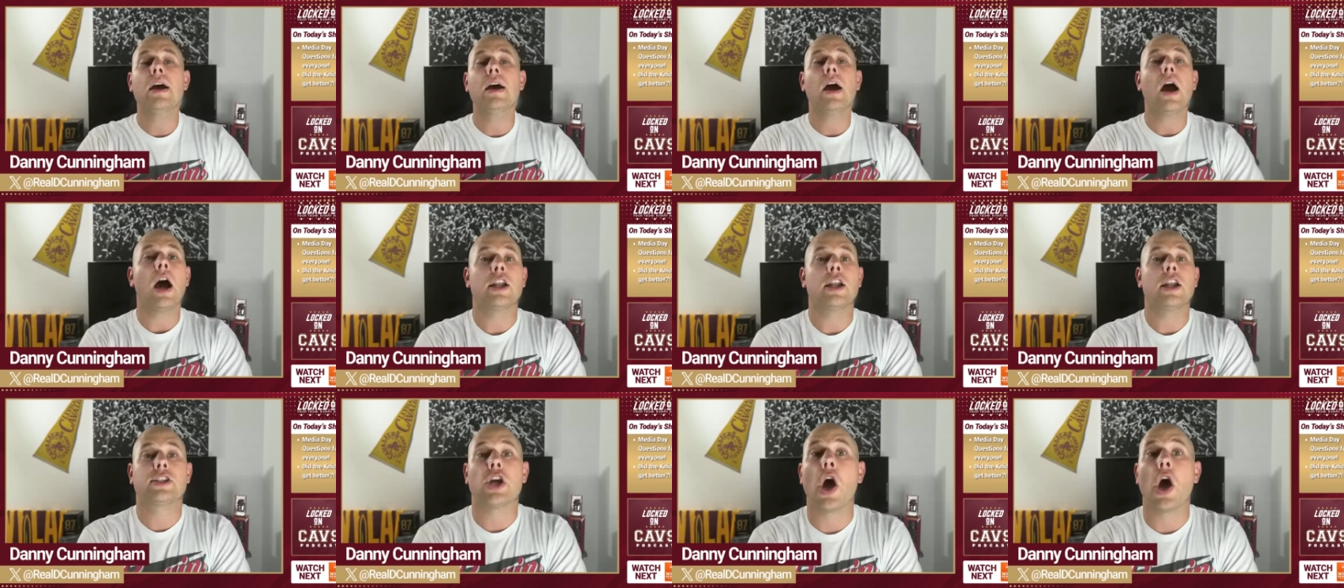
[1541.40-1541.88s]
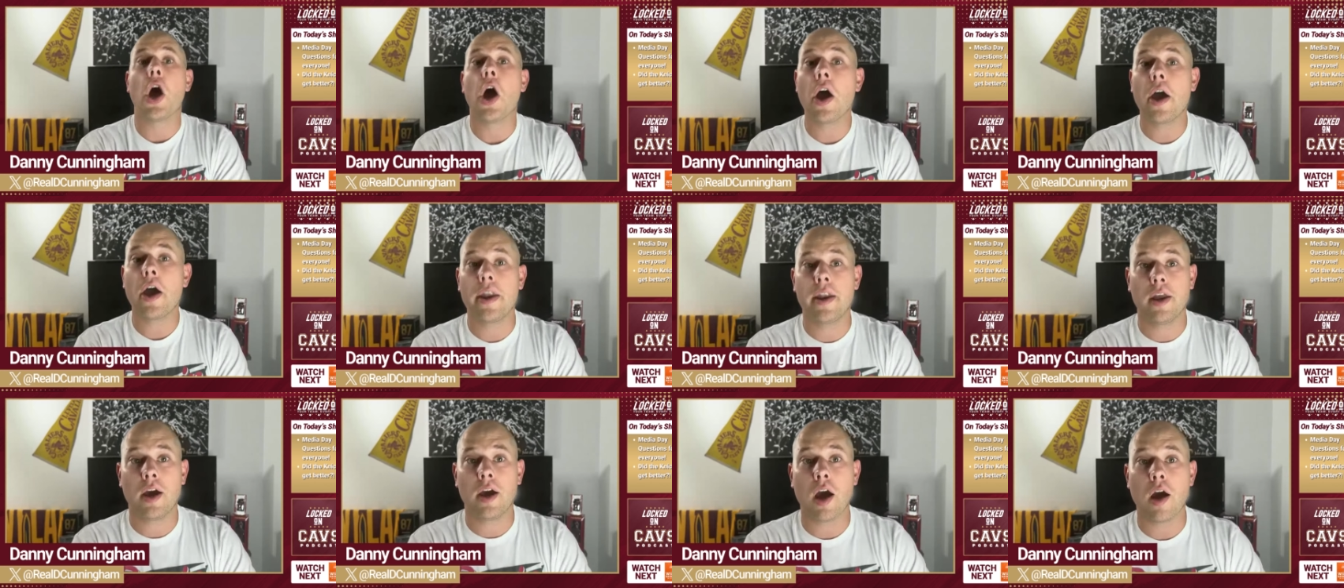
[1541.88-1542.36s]
a
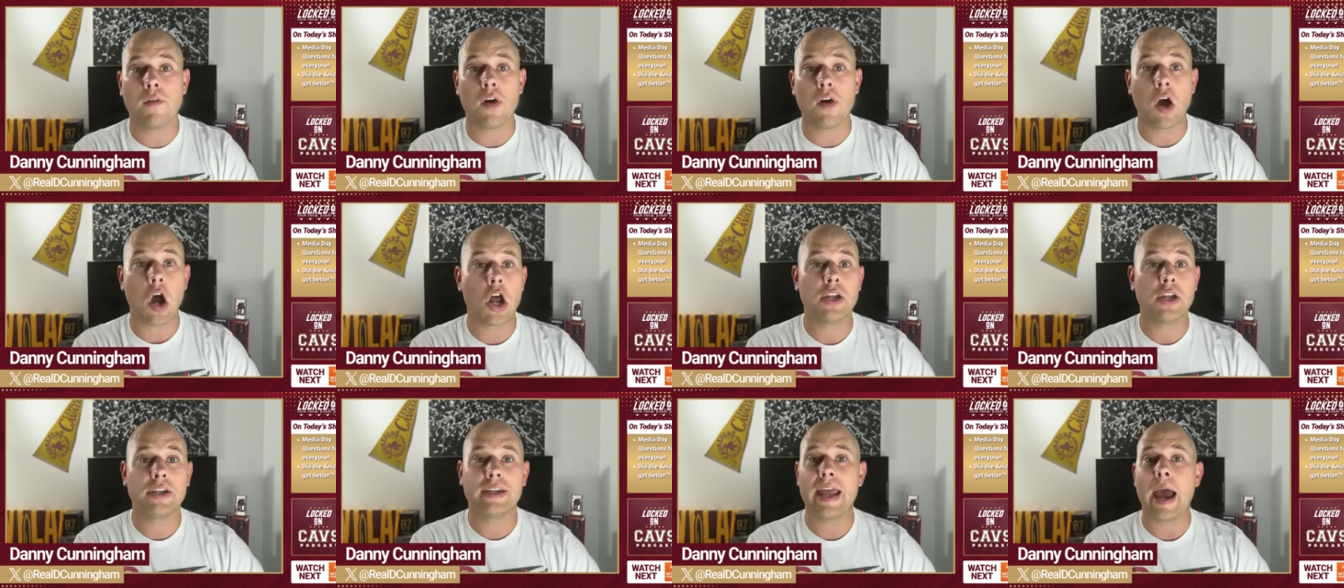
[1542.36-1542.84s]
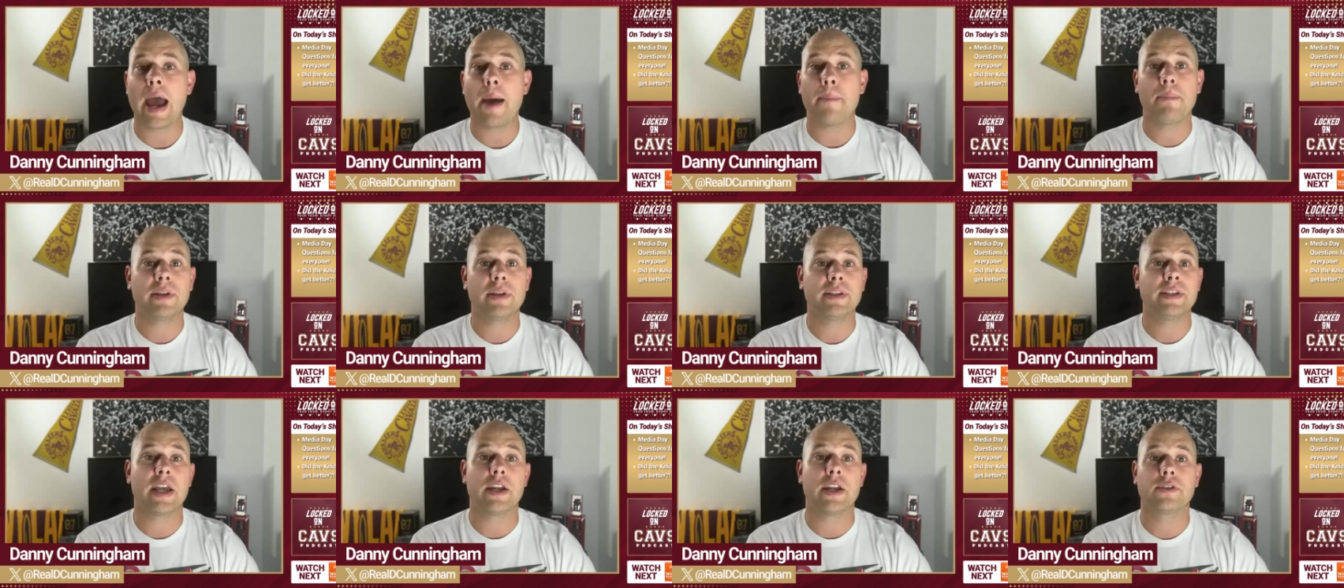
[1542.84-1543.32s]
ton of untapped
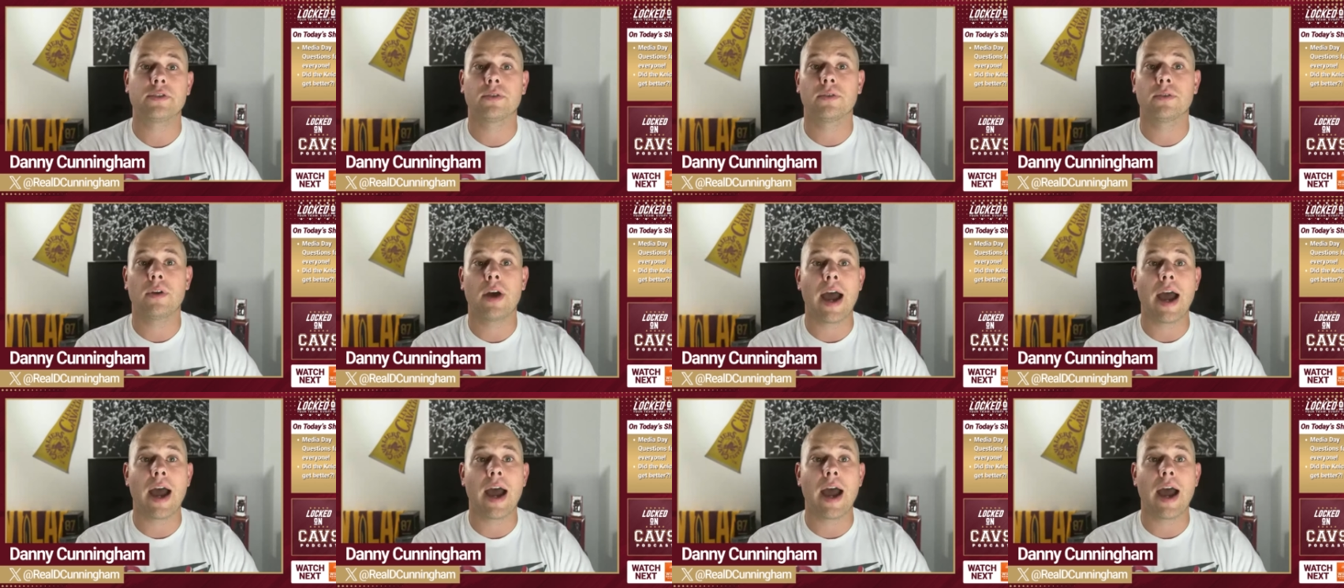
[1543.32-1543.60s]
potential.